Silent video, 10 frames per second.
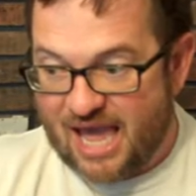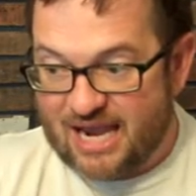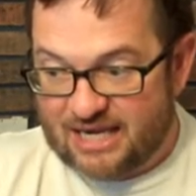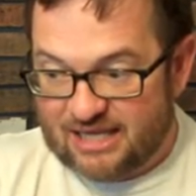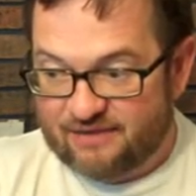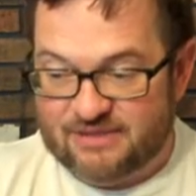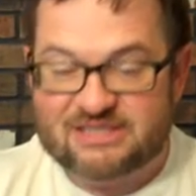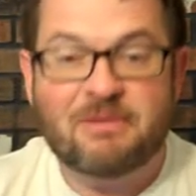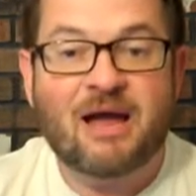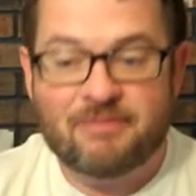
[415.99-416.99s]
at any given
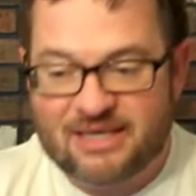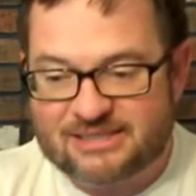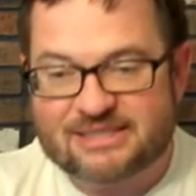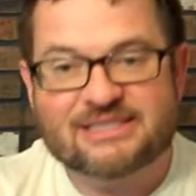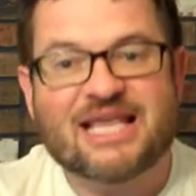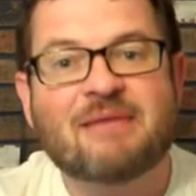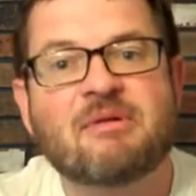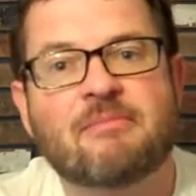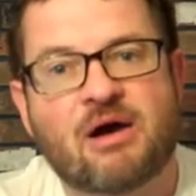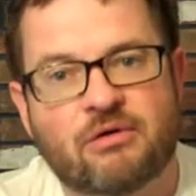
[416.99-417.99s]
spot because the
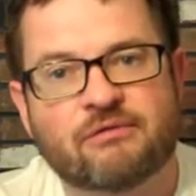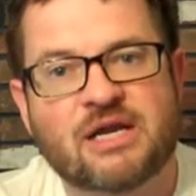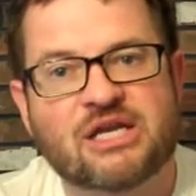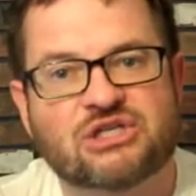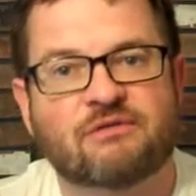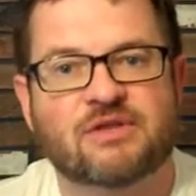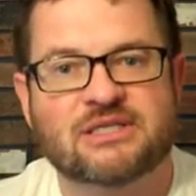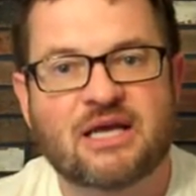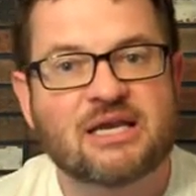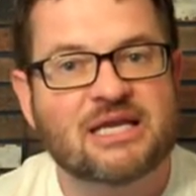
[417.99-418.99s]
same amount of radiation from
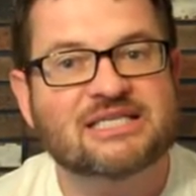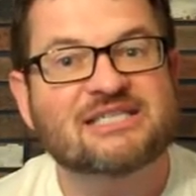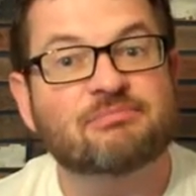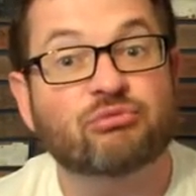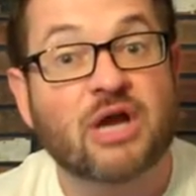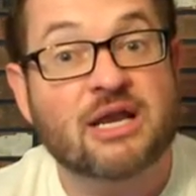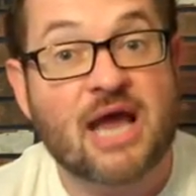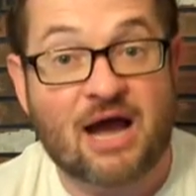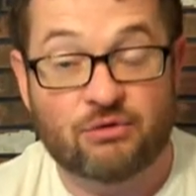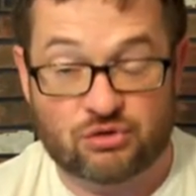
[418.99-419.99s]
the sun is
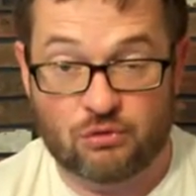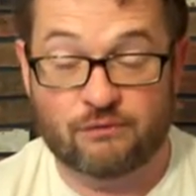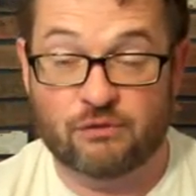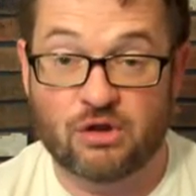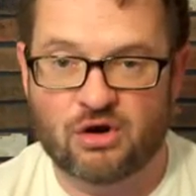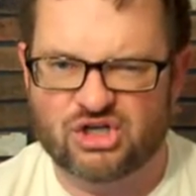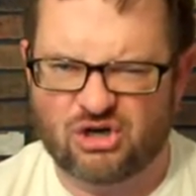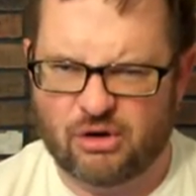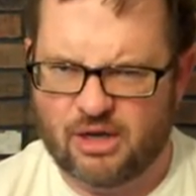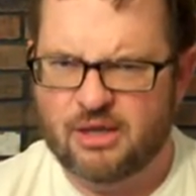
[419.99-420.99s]
spread out over a large
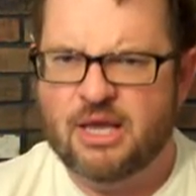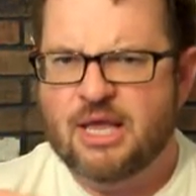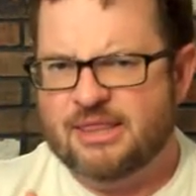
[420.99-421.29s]
area.